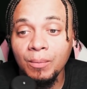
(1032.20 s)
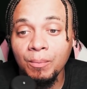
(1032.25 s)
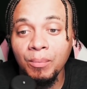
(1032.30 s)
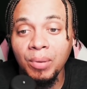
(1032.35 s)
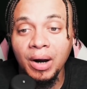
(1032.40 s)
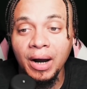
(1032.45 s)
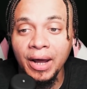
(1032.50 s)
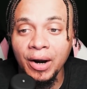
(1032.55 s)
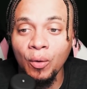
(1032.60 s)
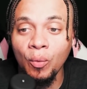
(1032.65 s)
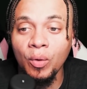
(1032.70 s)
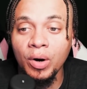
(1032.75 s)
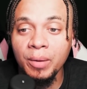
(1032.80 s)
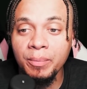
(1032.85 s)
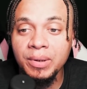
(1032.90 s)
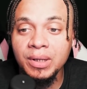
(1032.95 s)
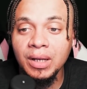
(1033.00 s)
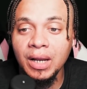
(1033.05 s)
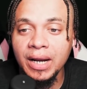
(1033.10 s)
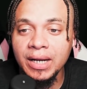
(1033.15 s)
but I don't want to
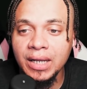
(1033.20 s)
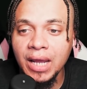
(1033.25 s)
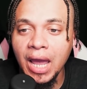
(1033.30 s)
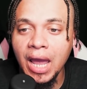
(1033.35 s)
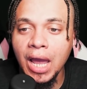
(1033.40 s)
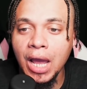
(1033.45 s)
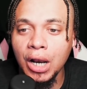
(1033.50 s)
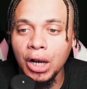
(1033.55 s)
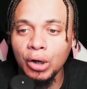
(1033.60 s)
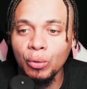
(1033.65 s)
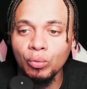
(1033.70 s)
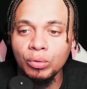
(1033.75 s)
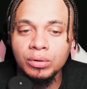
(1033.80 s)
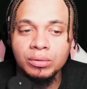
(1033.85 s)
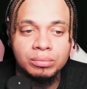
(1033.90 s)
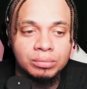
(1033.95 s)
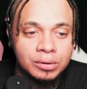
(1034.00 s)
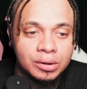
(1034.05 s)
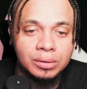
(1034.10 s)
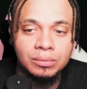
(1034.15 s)
be like, yeah, like, we're
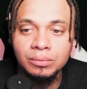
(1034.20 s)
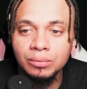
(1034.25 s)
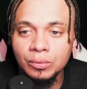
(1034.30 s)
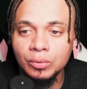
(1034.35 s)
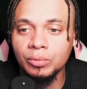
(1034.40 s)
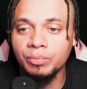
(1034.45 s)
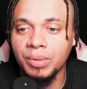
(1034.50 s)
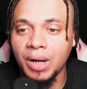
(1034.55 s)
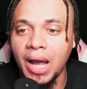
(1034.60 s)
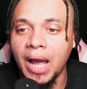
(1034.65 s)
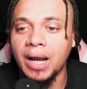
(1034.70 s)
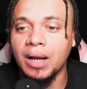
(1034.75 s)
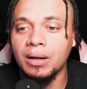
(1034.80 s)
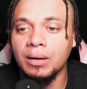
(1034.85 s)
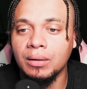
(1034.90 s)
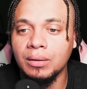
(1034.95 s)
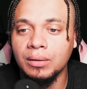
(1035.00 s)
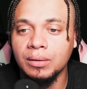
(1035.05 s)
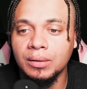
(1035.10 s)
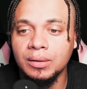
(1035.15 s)
back,
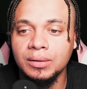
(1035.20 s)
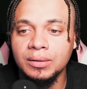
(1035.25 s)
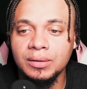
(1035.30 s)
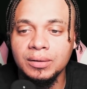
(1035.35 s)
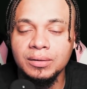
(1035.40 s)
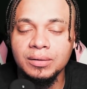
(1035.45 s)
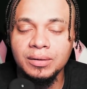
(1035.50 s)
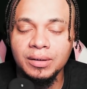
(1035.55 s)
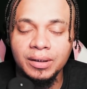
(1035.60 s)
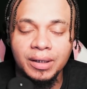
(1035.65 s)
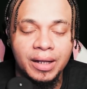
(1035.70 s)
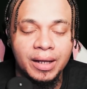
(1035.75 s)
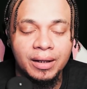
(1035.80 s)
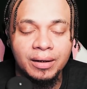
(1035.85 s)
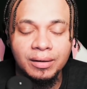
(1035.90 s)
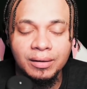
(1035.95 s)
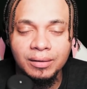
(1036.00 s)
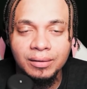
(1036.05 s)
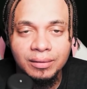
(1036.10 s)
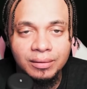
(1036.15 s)
and
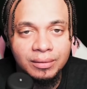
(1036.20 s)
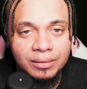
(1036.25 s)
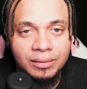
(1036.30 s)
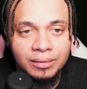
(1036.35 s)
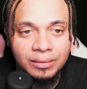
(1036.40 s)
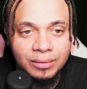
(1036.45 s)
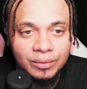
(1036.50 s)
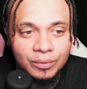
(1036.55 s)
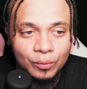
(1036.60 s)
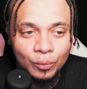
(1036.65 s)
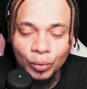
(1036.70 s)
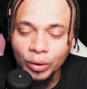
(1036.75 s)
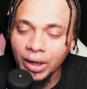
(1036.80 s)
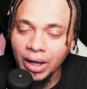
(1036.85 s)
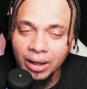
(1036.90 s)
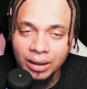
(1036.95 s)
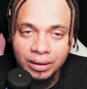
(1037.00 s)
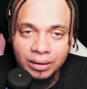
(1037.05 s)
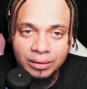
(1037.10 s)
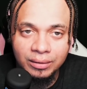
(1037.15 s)
then we're
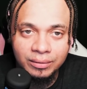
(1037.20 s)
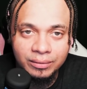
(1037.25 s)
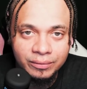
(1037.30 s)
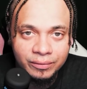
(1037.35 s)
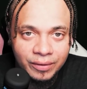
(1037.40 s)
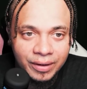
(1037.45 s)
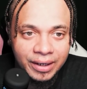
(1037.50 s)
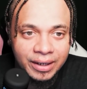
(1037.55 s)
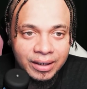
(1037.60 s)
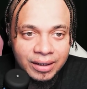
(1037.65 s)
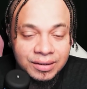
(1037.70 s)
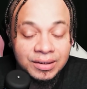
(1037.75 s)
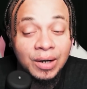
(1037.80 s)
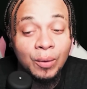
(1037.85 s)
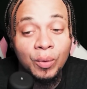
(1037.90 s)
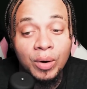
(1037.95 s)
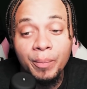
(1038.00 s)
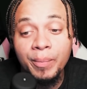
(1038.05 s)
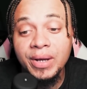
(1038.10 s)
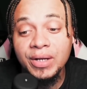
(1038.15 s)
not, right? Because I
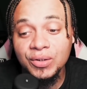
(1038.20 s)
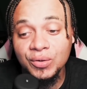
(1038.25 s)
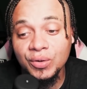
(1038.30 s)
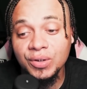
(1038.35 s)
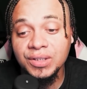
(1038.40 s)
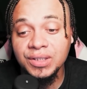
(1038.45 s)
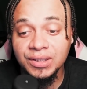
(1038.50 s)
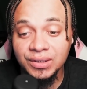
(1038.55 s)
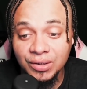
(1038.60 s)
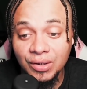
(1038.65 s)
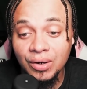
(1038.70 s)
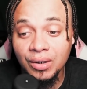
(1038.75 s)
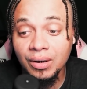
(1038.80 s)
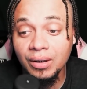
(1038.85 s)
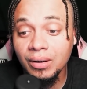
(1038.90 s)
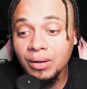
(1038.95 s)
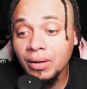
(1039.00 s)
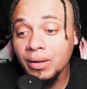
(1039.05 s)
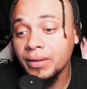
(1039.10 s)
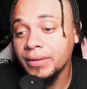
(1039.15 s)
want to make sure she's good.
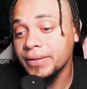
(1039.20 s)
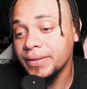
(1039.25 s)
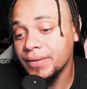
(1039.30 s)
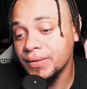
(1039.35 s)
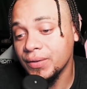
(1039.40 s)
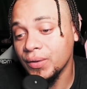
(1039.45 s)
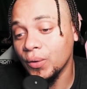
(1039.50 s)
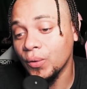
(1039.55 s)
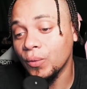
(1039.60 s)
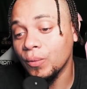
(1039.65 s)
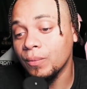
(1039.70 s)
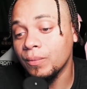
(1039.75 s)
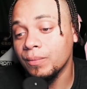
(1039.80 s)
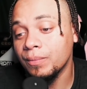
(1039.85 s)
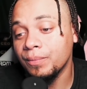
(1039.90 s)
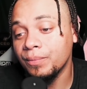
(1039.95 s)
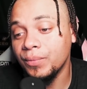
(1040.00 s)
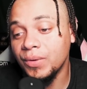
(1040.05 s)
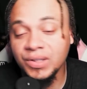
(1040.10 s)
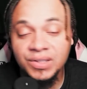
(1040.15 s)
So
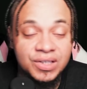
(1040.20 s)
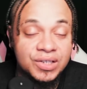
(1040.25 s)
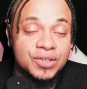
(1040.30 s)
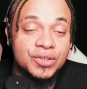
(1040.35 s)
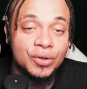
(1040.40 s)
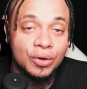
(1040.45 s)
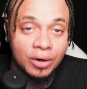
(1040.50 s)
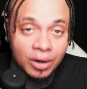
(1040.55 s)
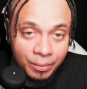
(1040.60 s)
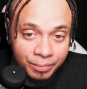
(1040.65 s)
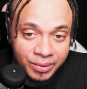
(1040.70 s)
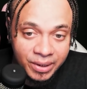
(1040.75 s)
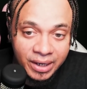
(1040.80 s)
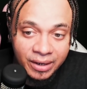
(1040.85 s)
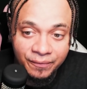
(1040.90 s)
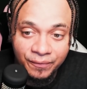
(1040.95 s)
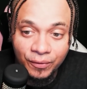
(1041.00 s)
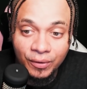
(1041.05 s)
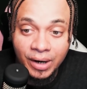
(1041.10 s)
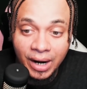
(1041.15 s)
this is your
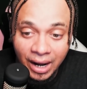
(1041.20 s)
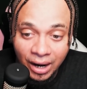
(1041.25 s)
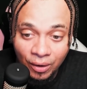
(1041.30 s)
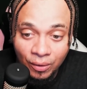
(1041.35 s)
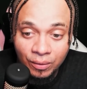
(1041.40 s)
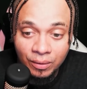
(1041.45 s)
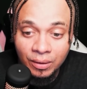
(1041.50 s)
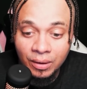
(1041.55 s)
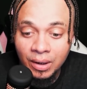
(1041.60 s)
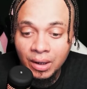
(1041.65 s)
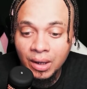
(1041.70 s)
update for now.